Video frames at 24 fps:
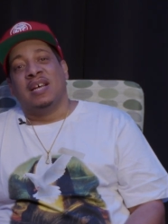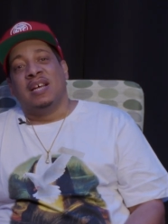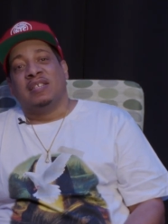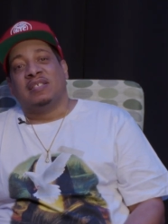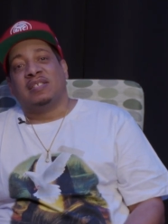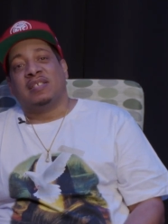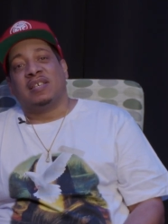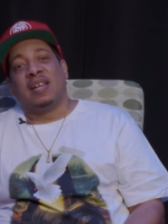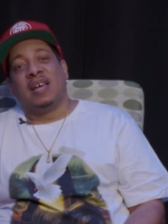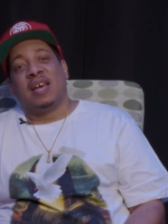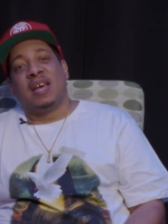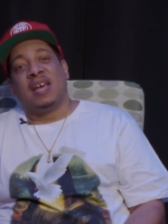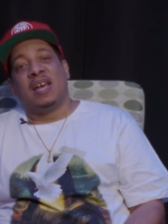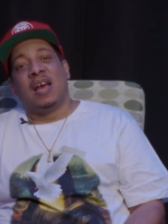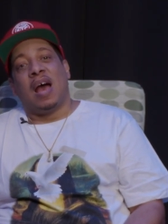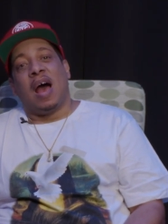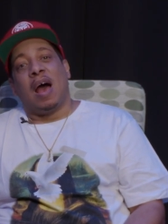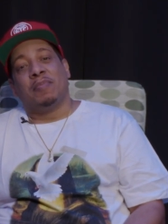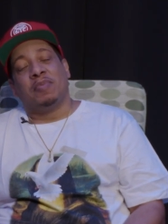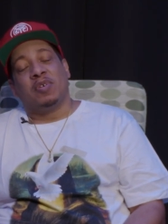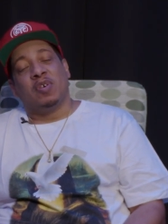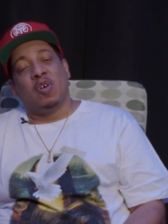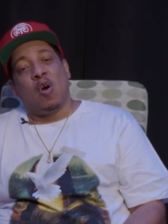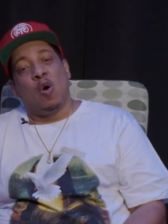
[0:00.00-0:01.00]
Today,
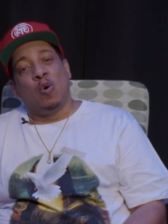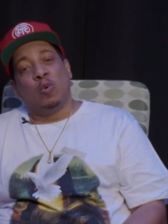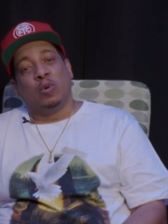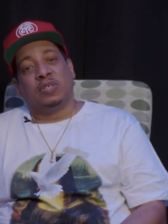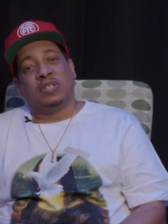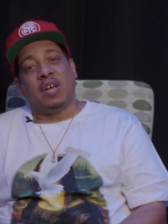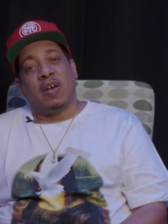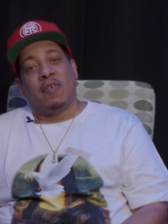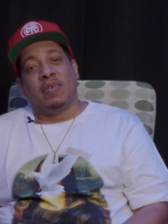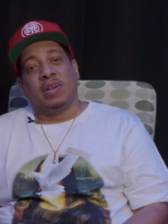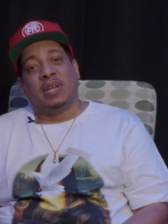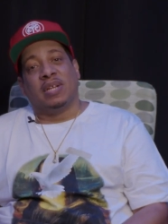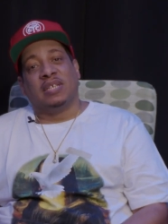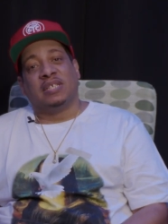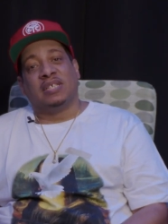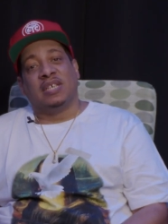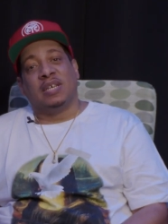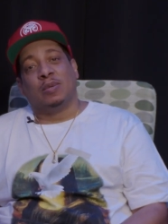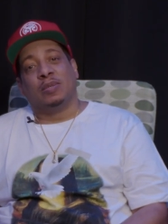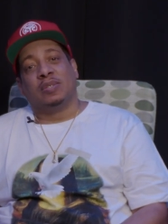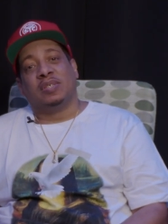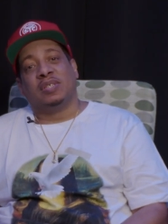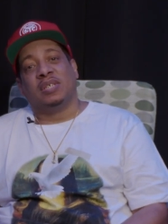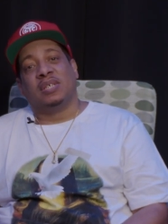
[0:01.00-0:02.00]
I'm your host, Keri
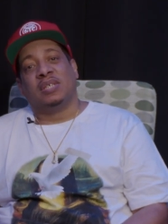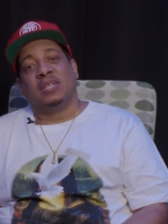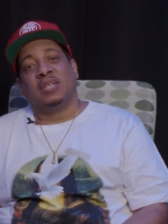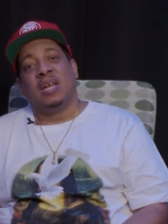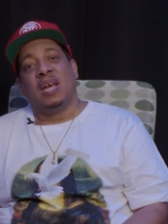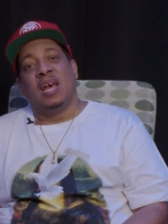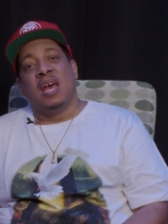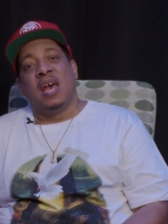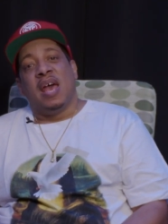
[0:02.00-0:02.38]
Singleton,